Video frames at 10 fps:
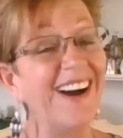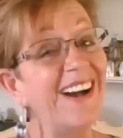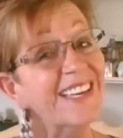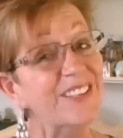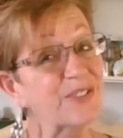
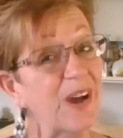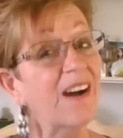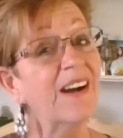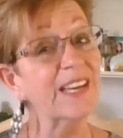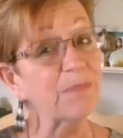I
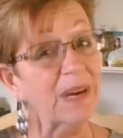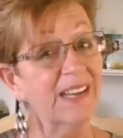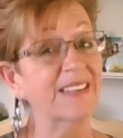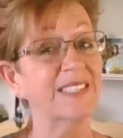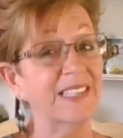get my
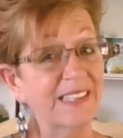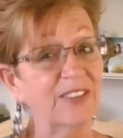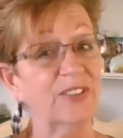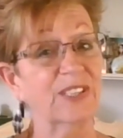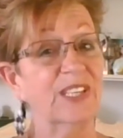ass eaten
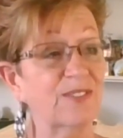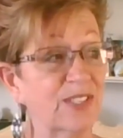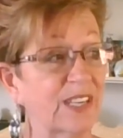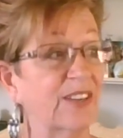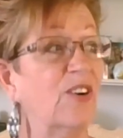out on the other
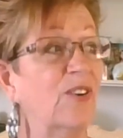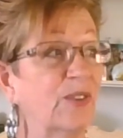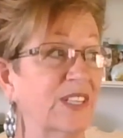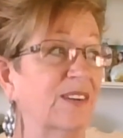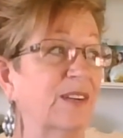side all
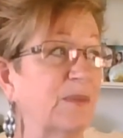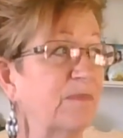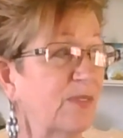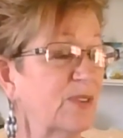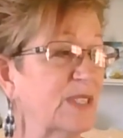the time
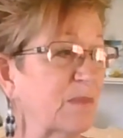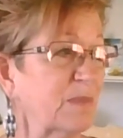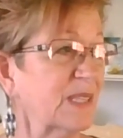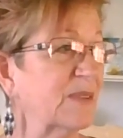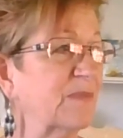for
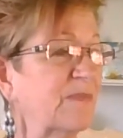something.